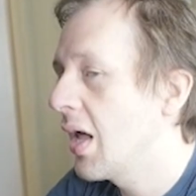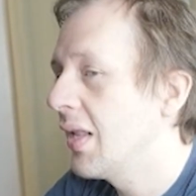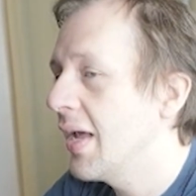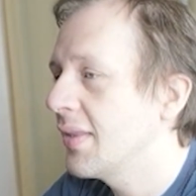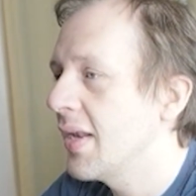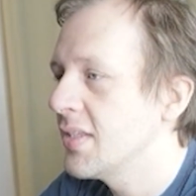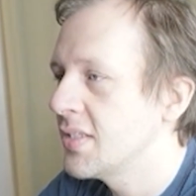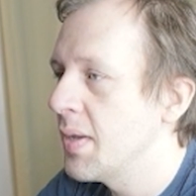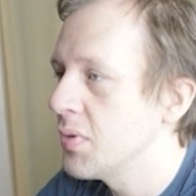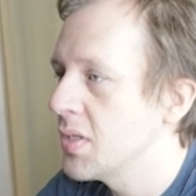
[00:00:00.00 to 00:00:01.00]
I like that it's
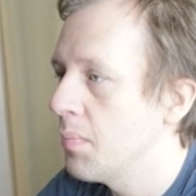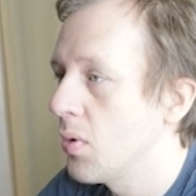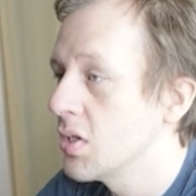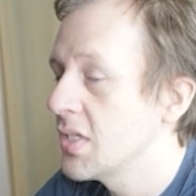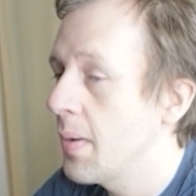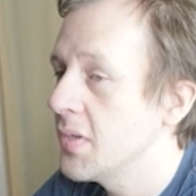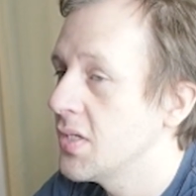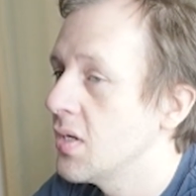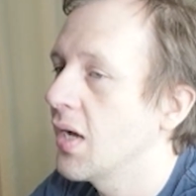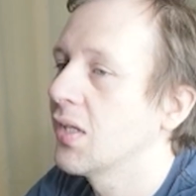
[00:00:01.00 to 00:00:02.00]
10% bonus damage and
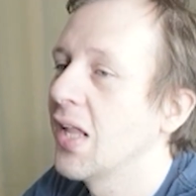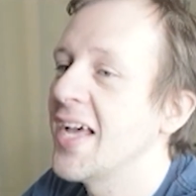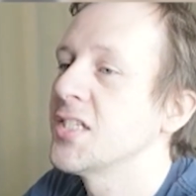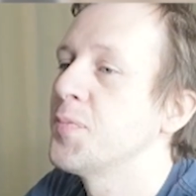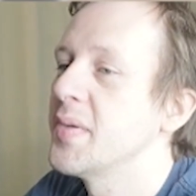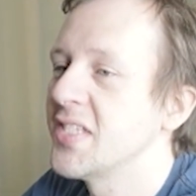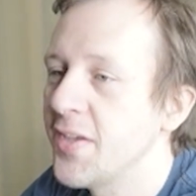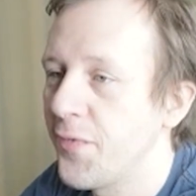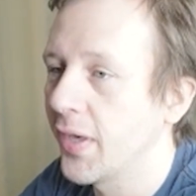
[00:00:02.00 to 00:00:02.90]
not class specific.